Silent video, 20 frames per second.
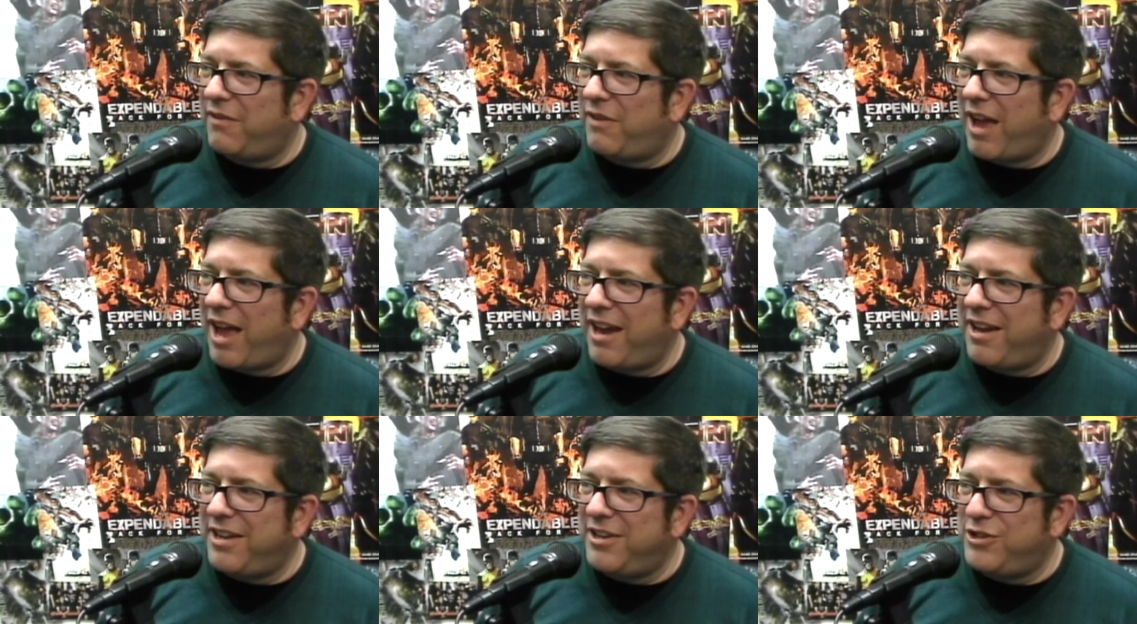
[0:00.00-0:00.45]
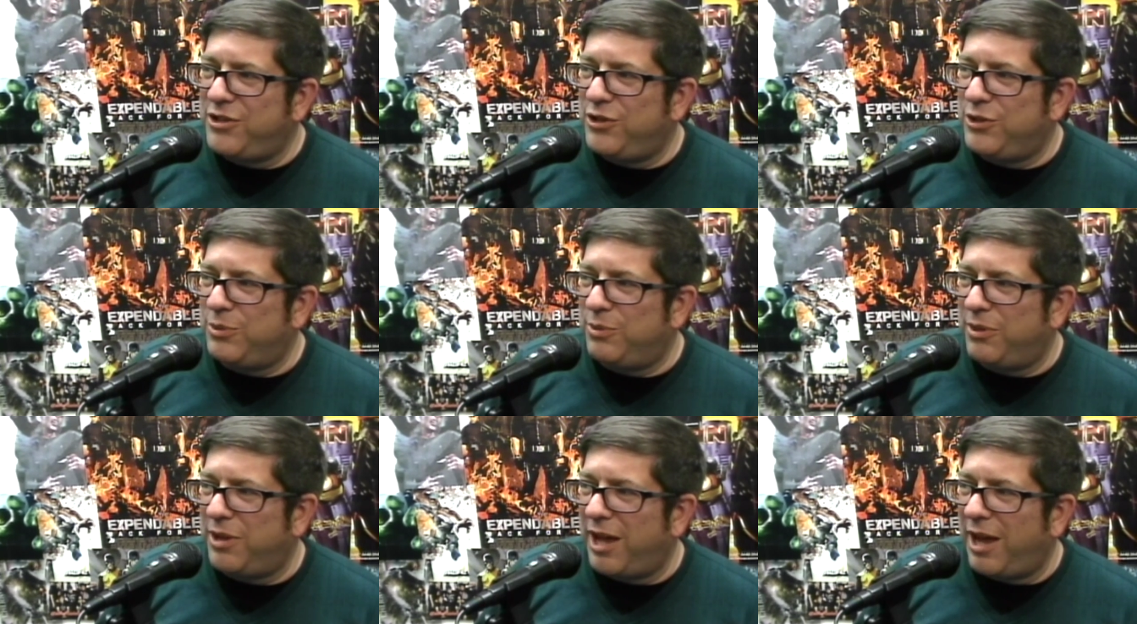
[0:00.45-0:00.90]
had
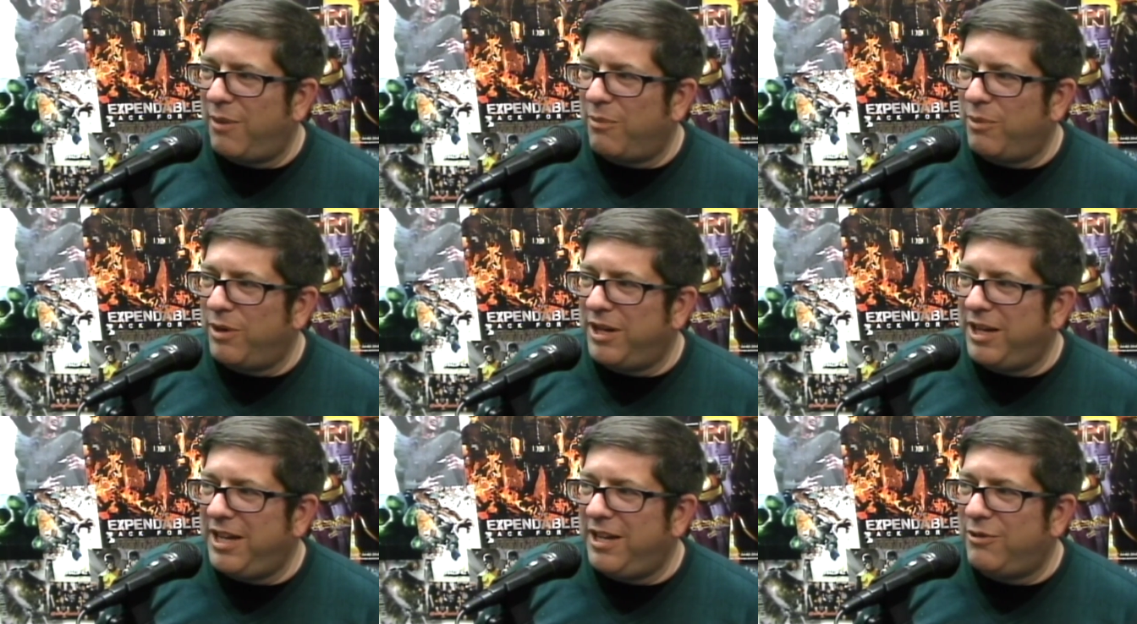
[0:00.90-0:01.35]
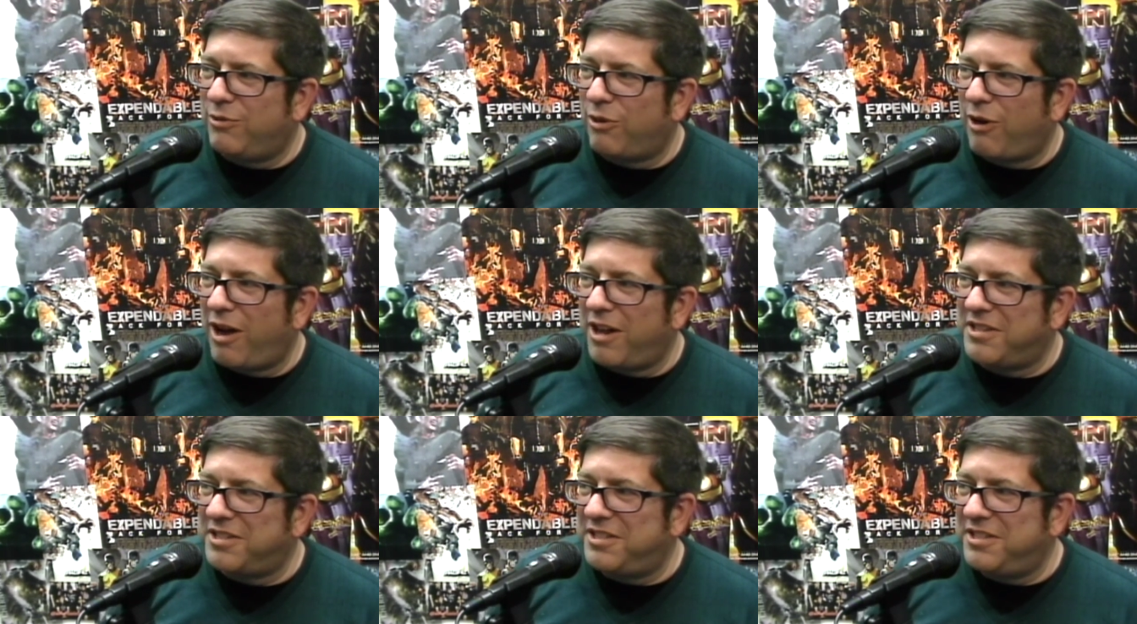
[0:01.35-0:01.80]
issues with that. When he
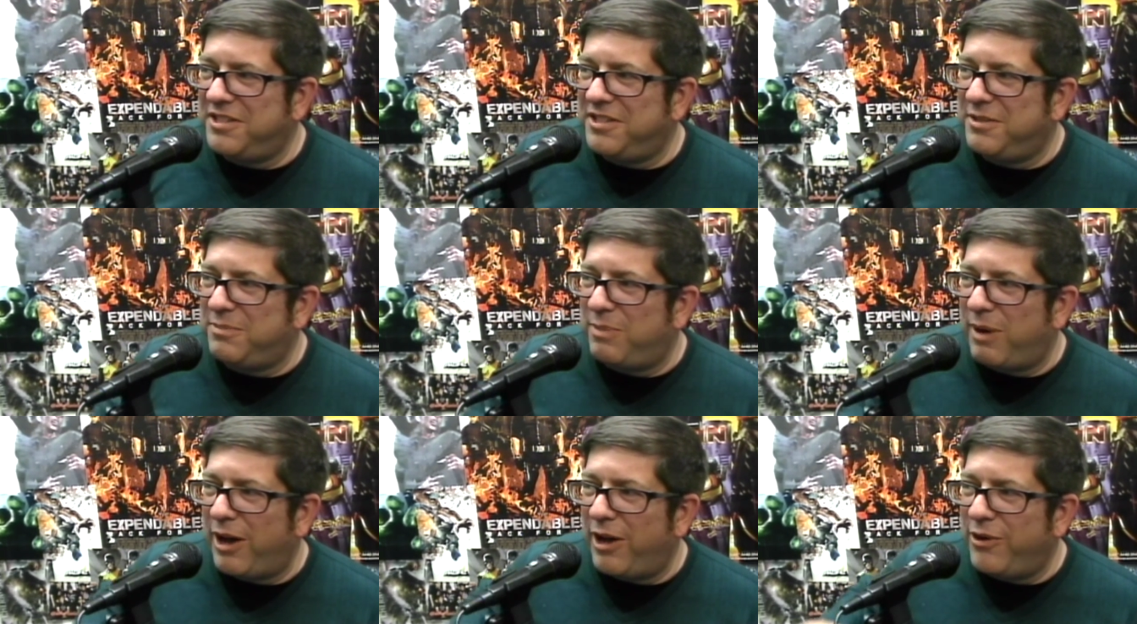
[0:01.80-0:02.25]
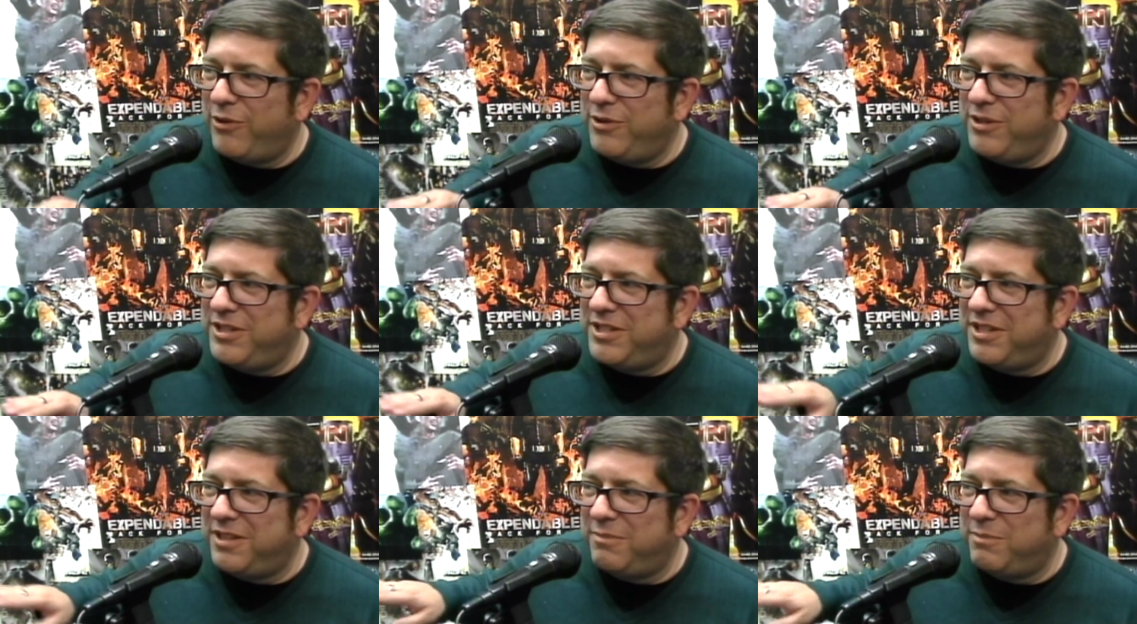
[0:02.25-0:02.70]
crosses
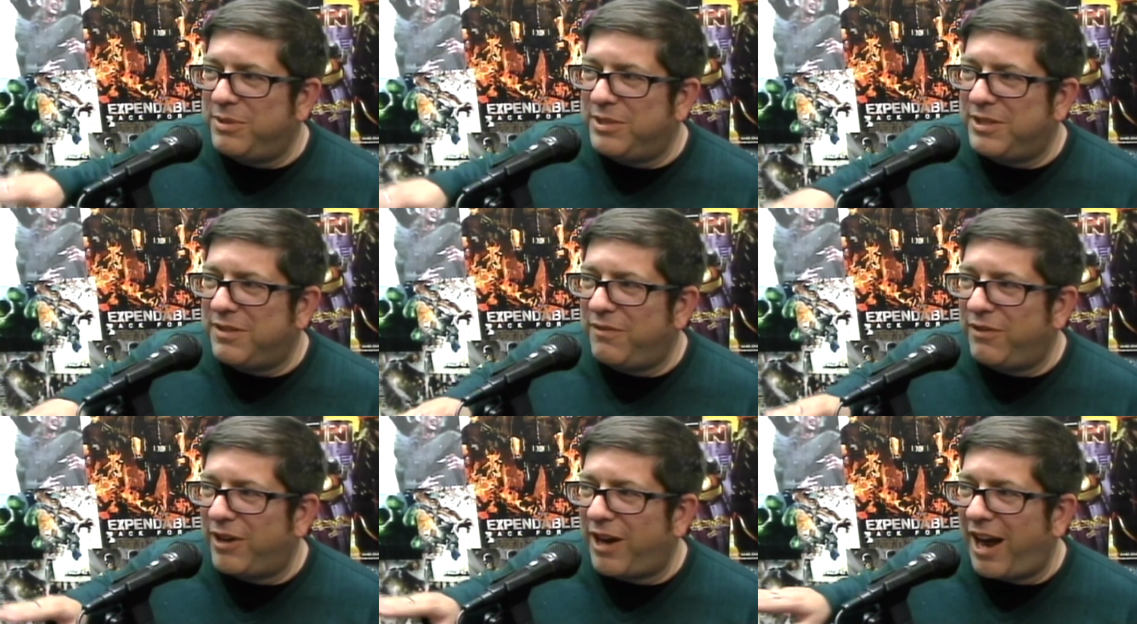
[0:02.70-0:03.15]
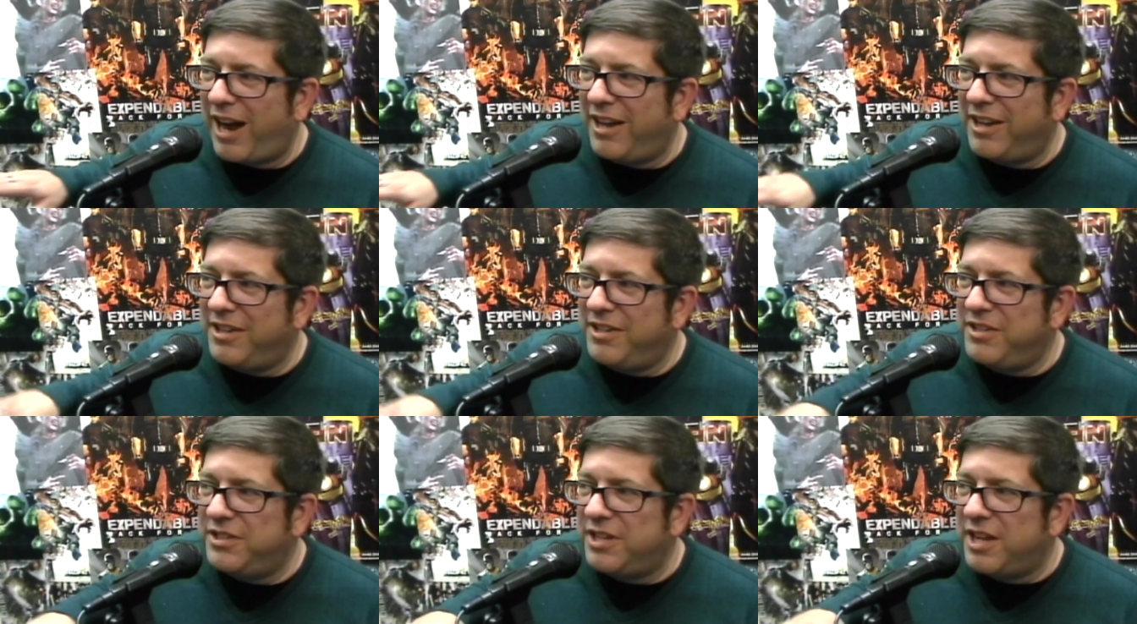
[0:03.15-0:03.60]
boundaries in Pacific
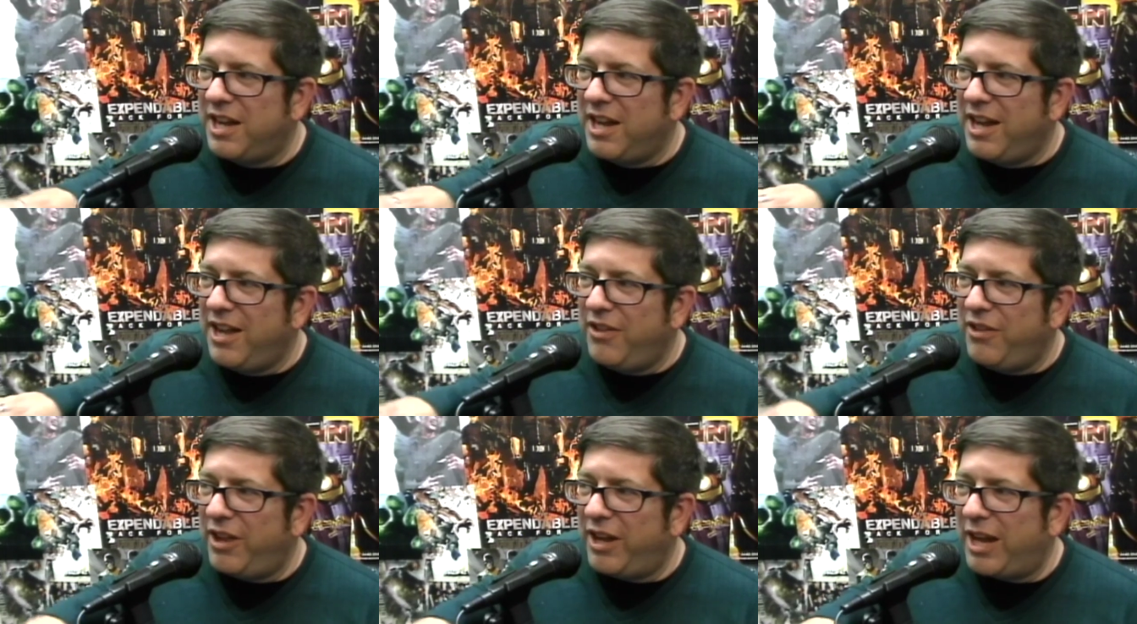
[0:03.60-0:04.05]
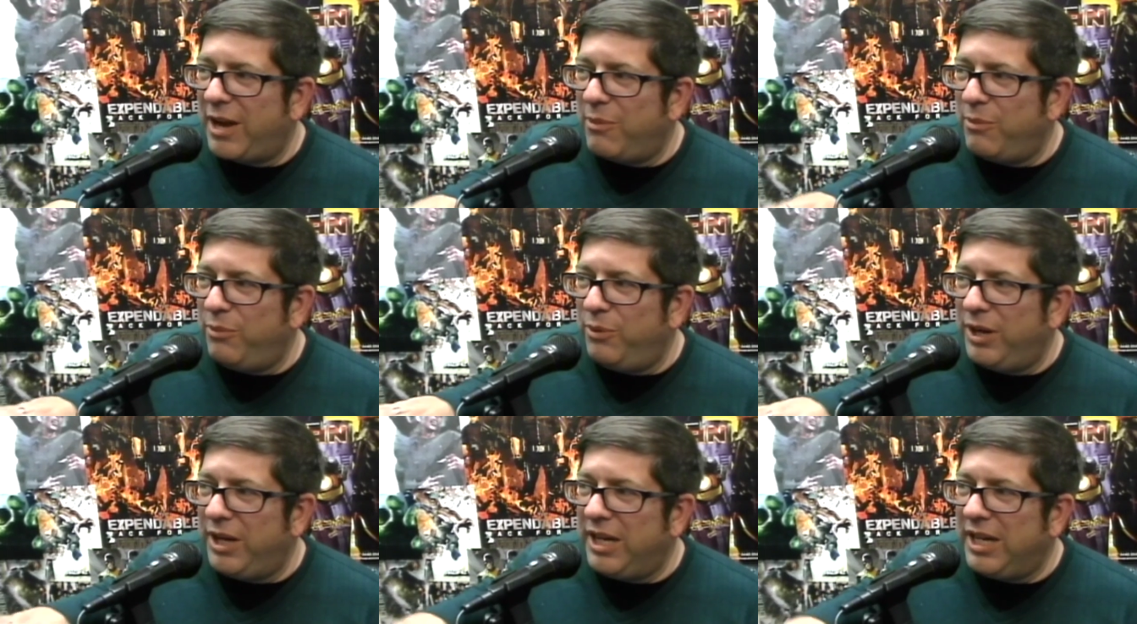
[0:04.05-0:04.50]
Islands, they get
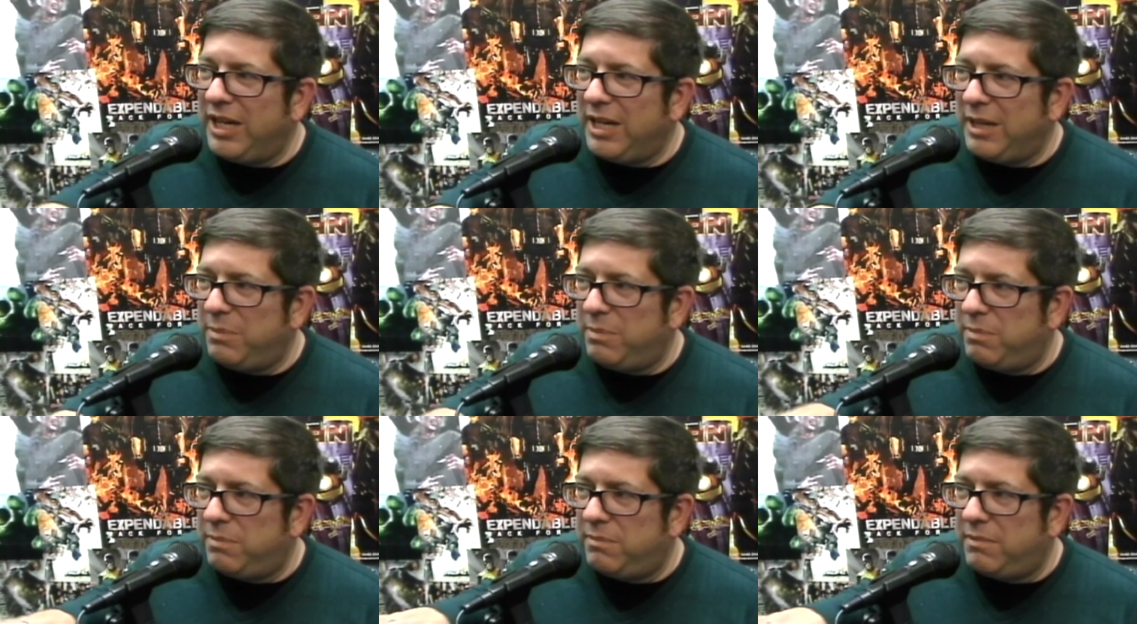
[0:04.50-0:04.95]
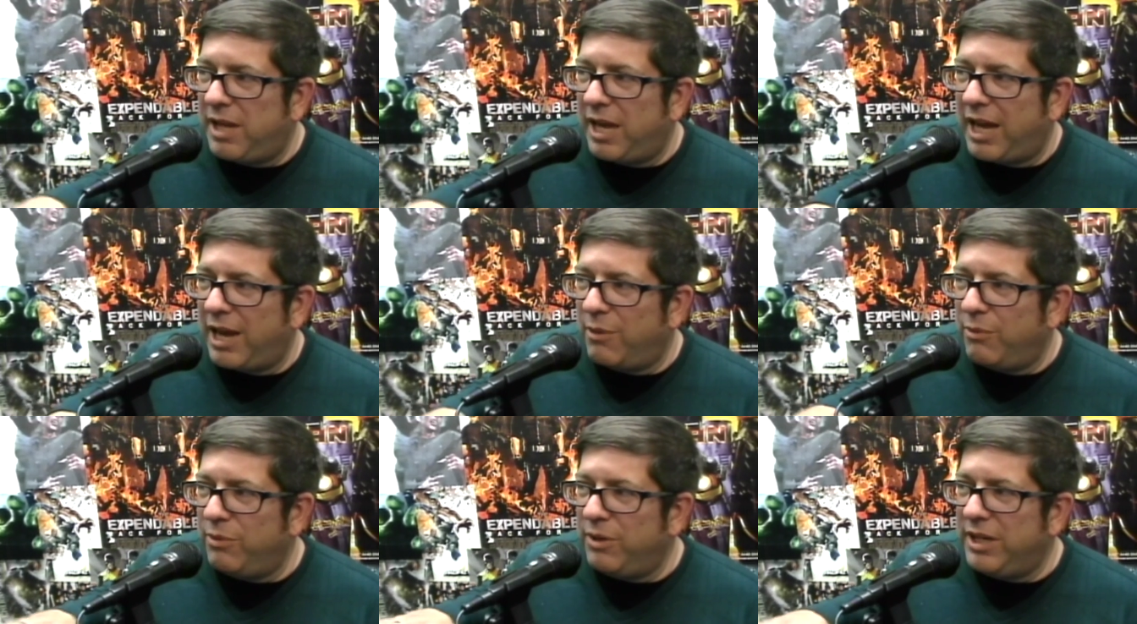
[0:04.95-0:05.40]
really
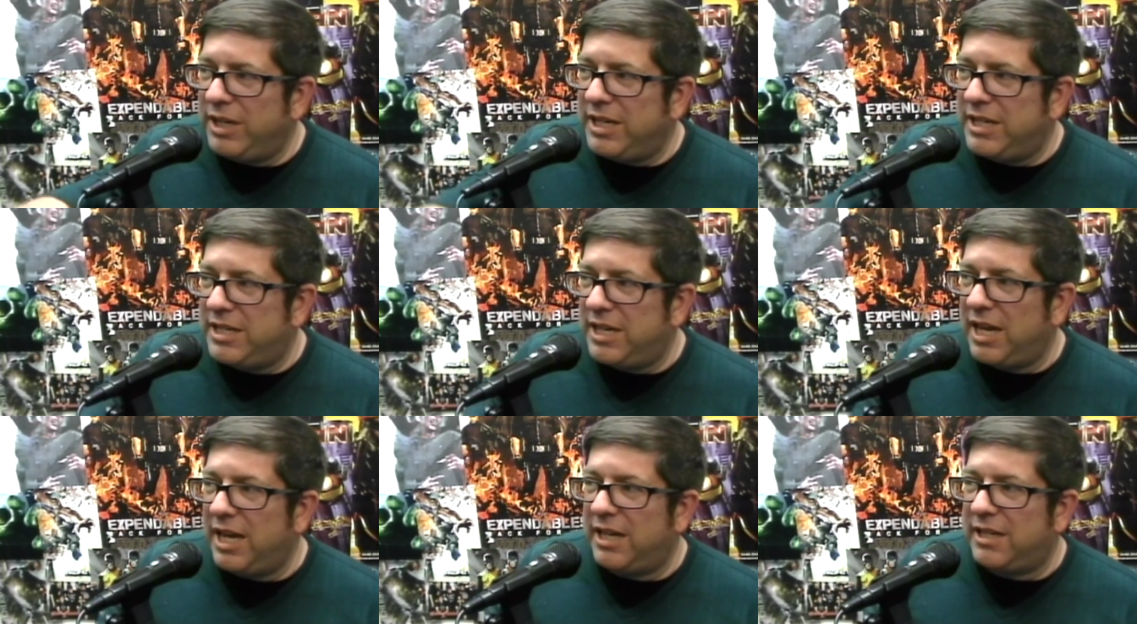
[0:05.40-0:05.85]
ticked.